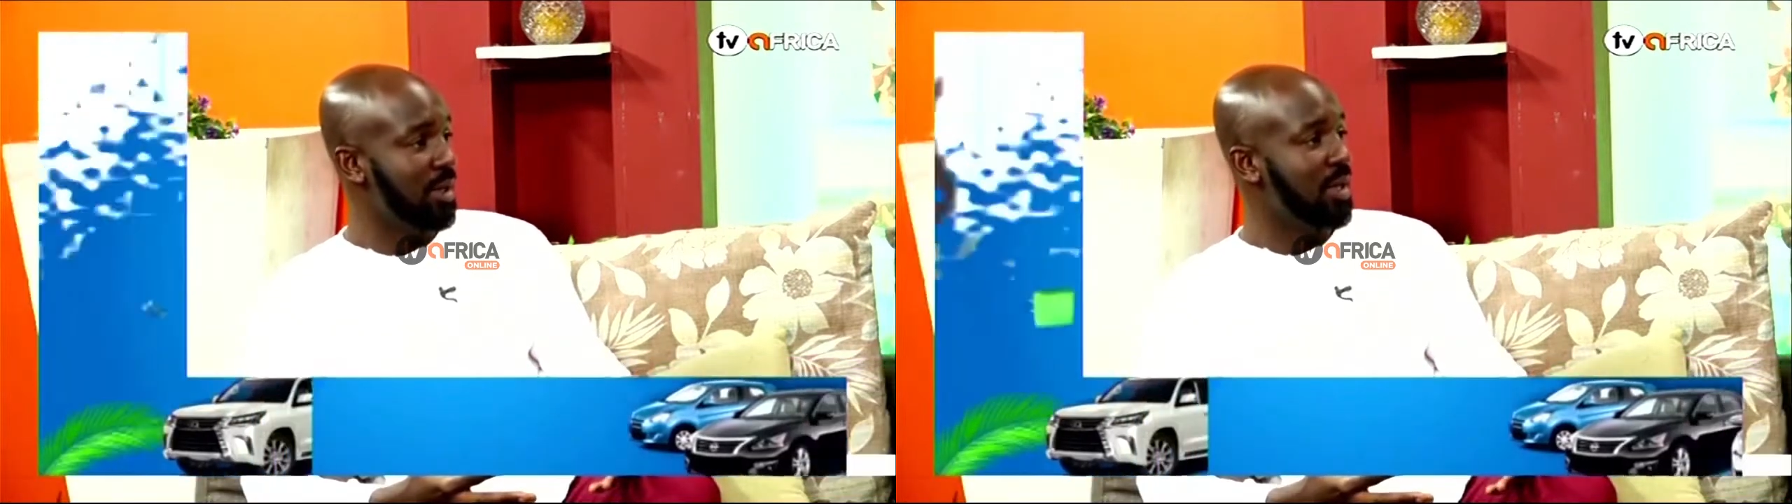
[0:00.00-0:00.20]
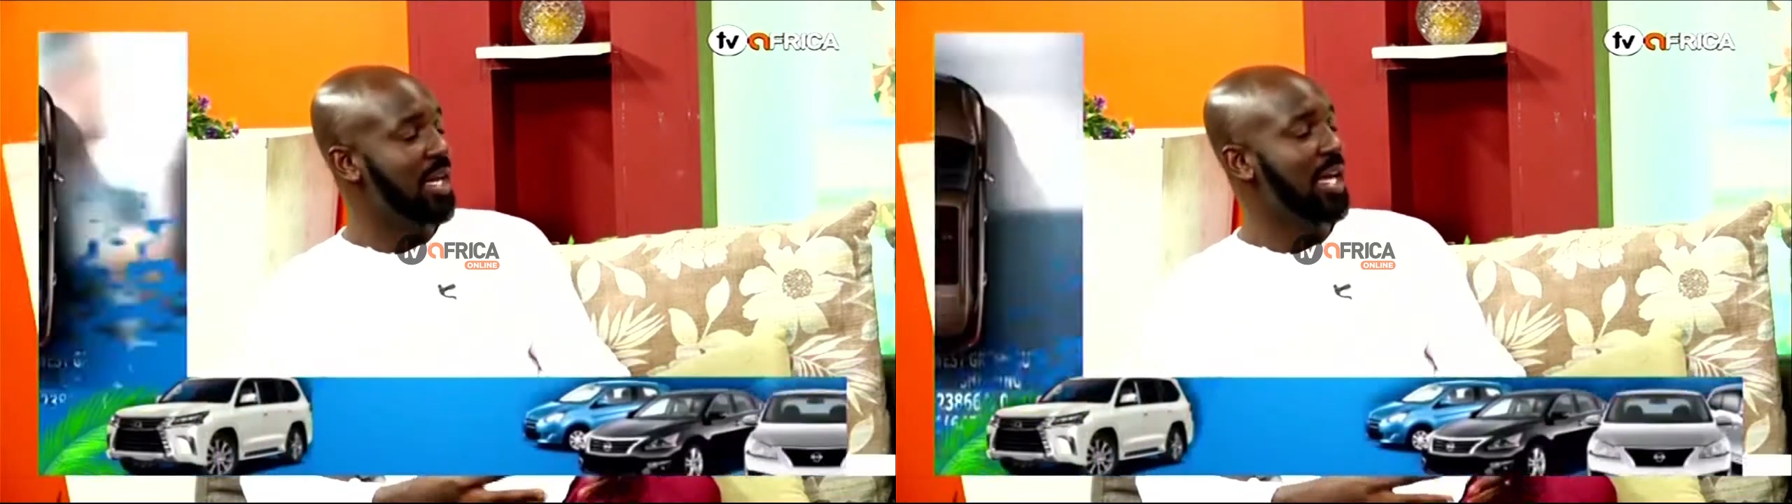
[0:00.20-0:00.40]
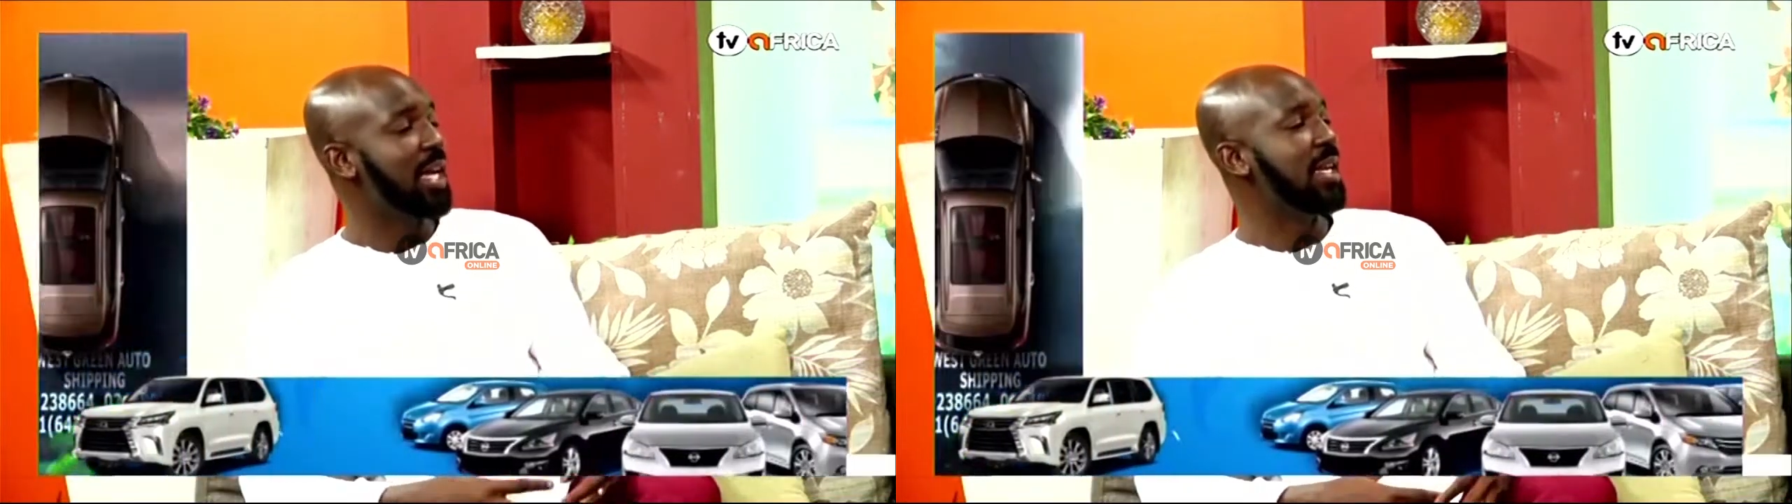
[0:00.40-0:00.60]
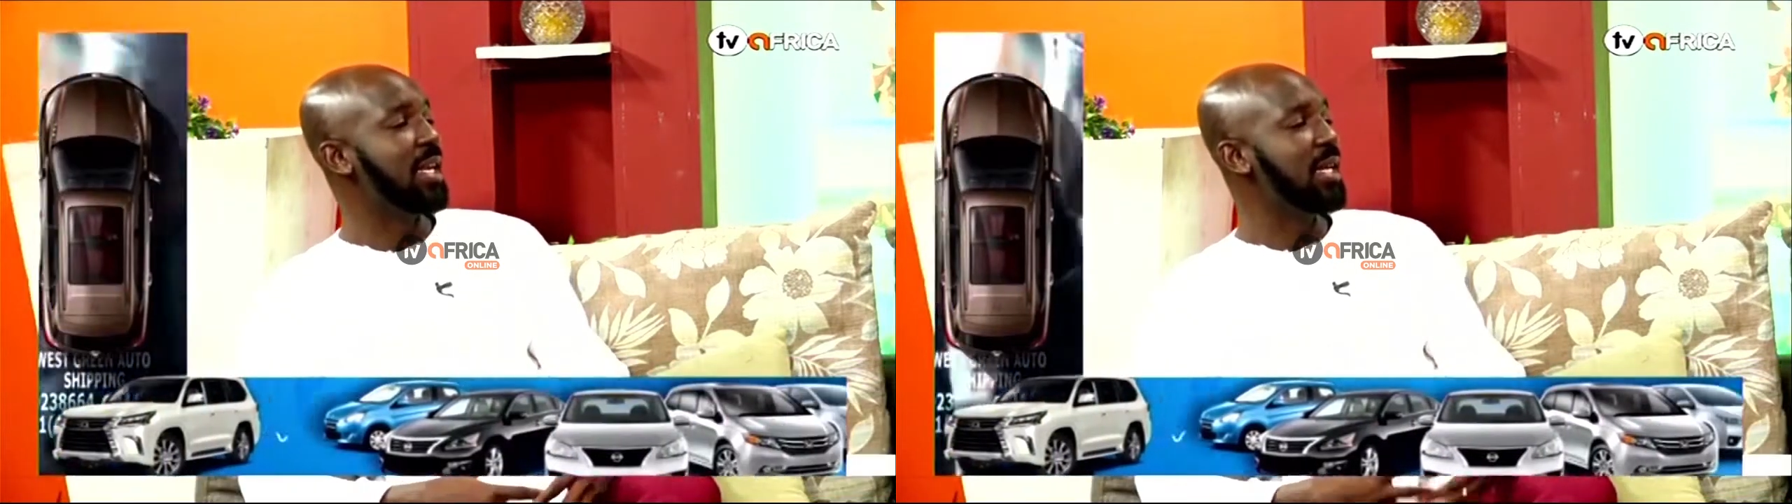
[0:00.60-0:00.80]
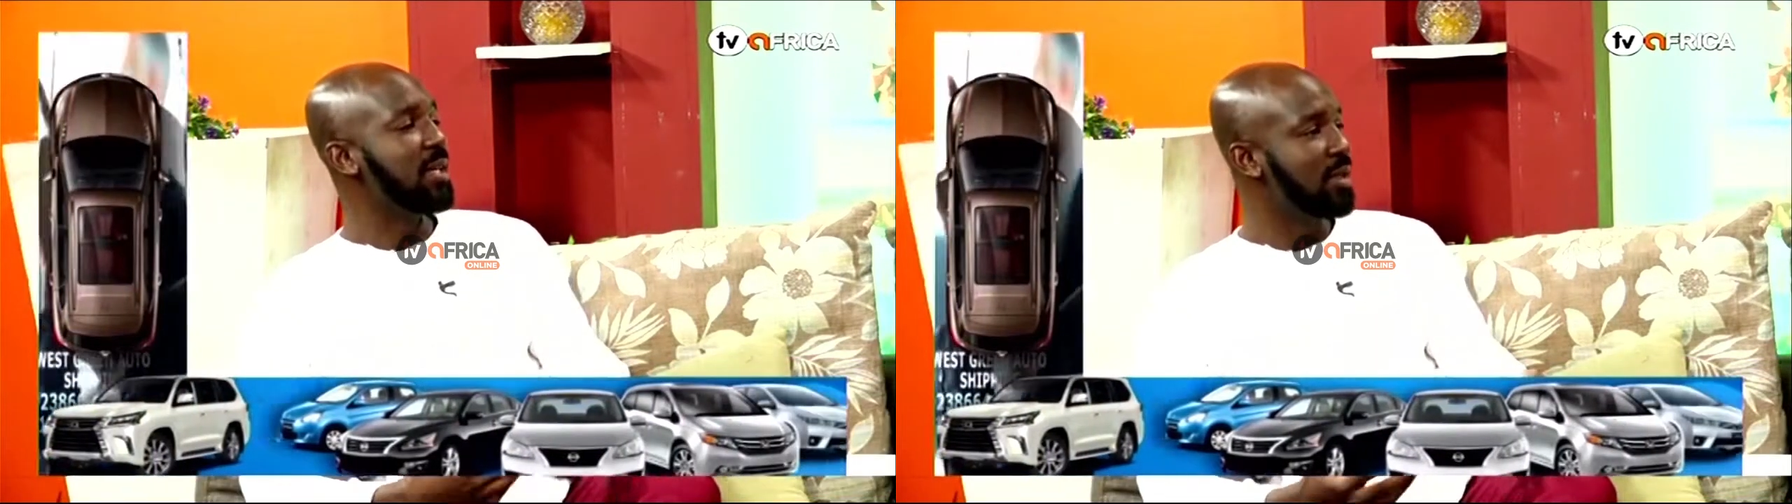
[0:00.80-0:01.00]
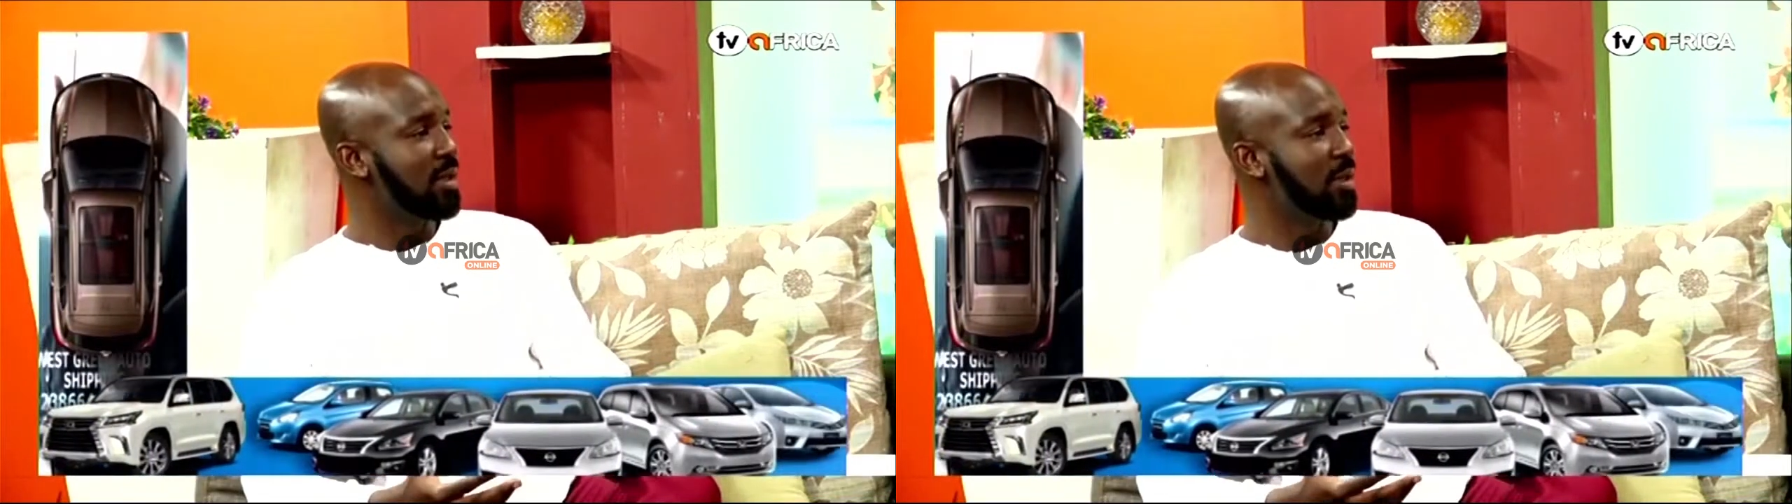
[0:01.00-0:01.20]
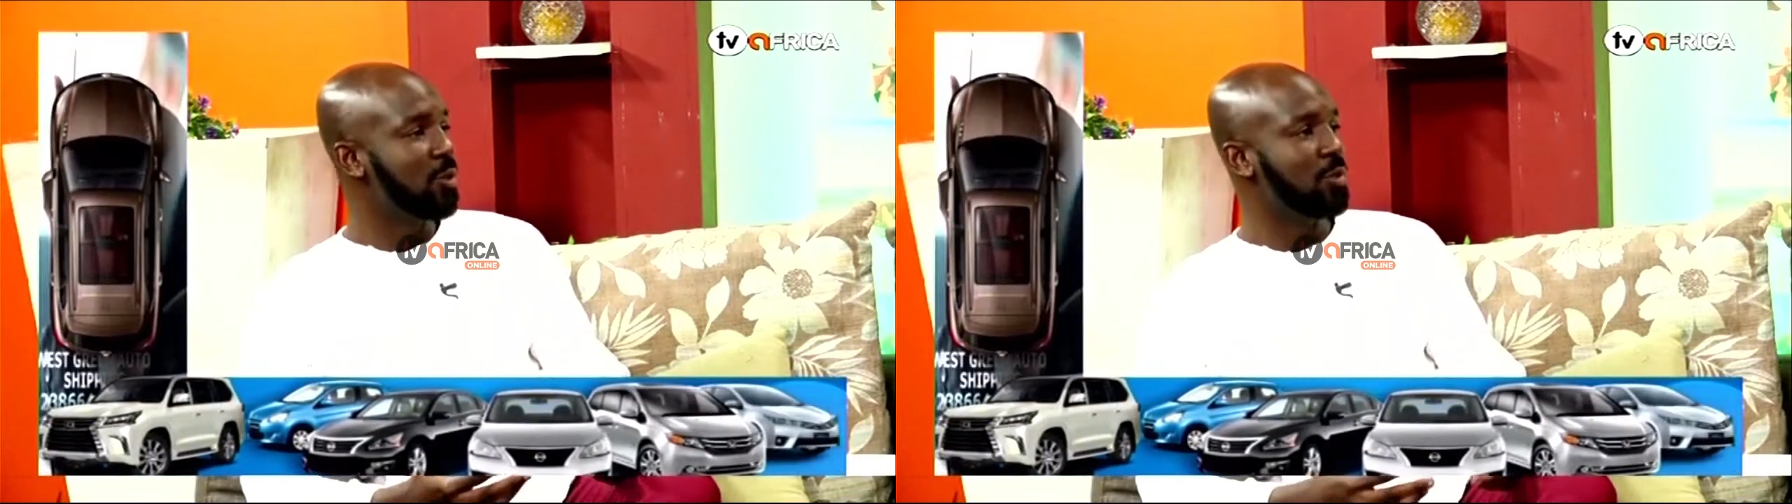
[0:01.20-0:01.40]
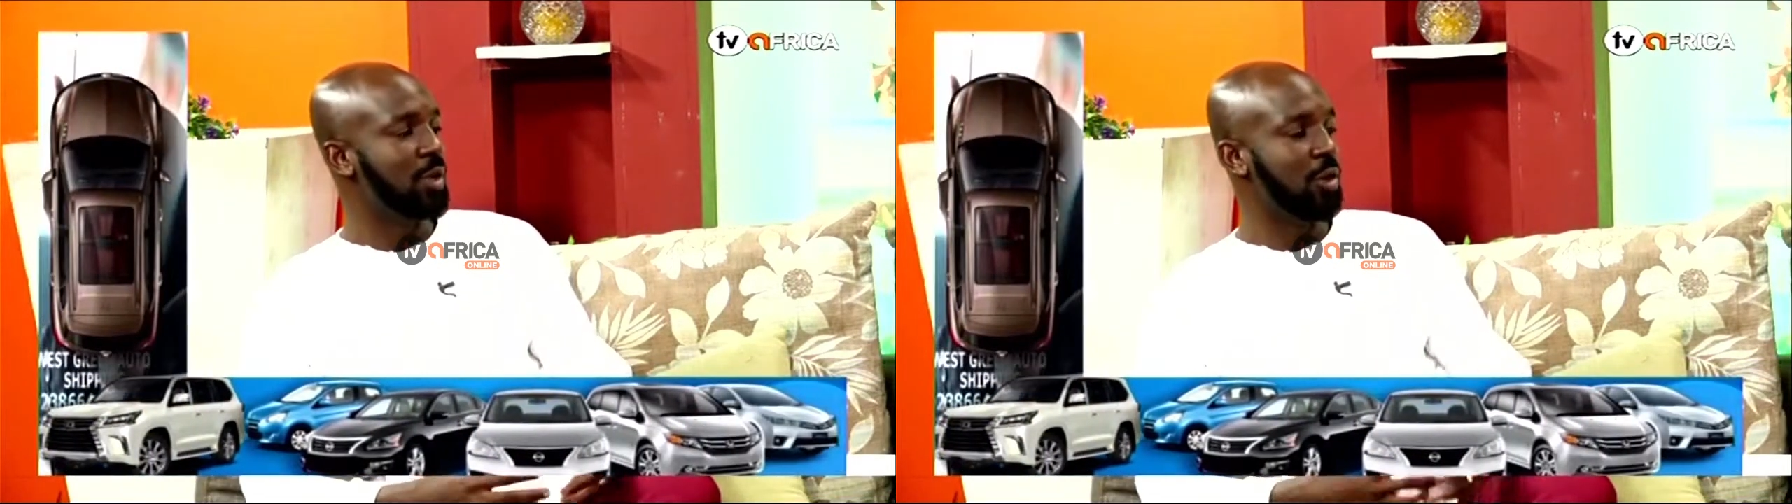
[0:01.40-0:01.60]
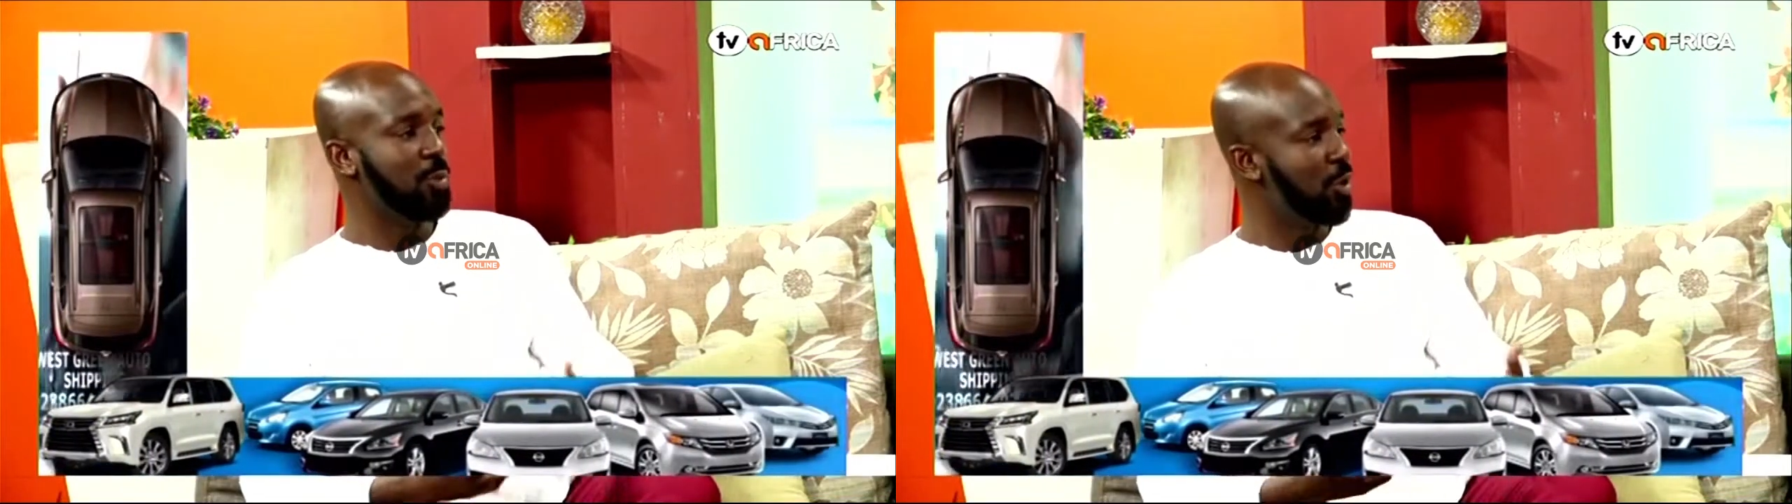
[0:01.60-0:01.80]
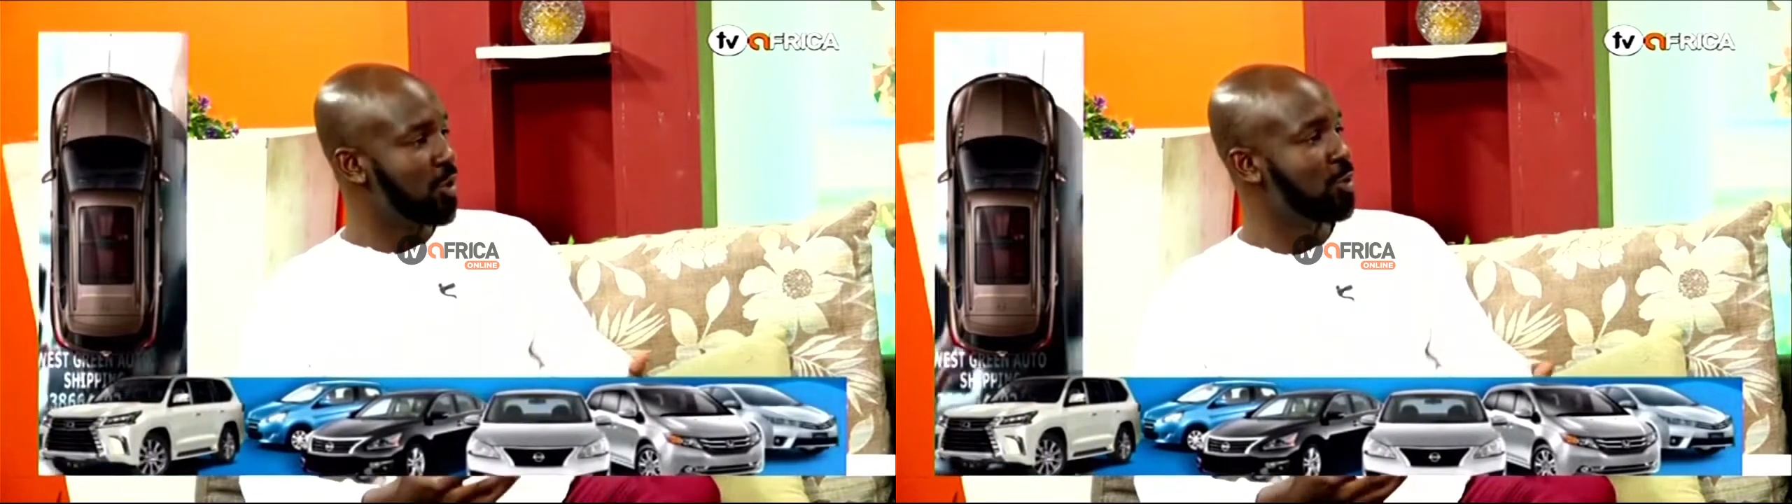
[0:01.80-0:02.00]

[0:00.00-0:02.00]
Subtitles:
And then the report